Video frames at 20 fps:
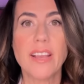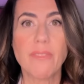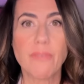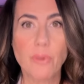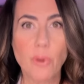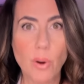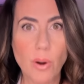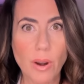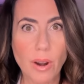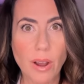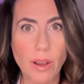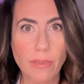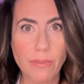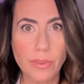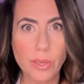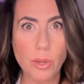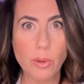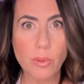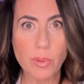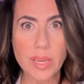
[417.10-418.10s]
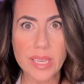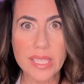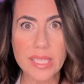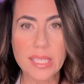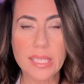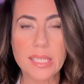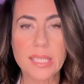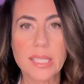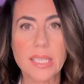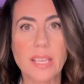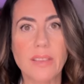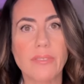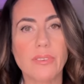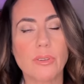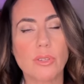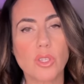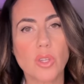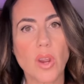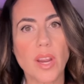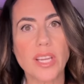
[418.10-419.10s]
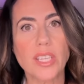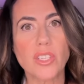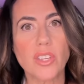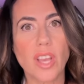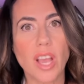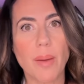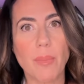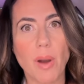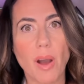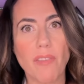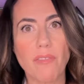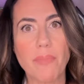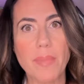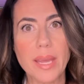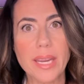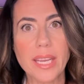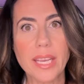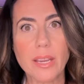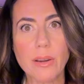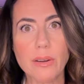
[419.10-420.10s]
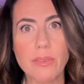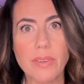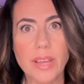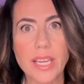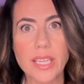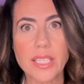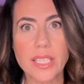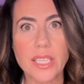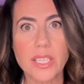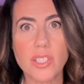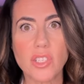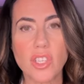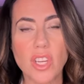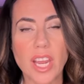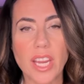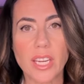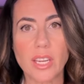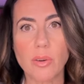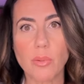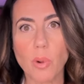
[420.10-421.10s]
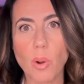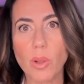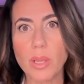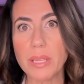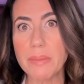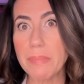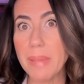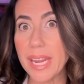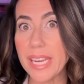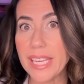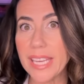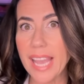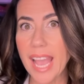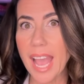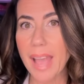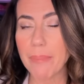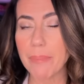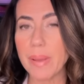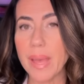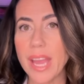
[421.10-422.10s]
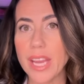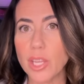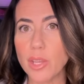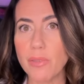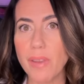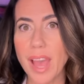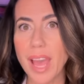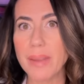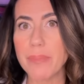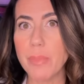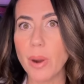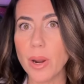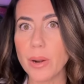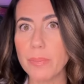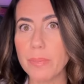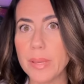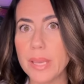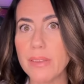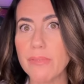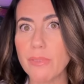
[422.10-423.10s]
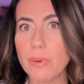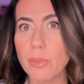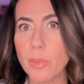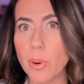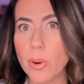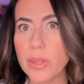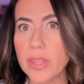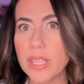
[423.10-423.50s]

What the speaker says: for a few reasons. If you're trying to come off Medicare Advantage and enroll in medigap and you've had Part B for more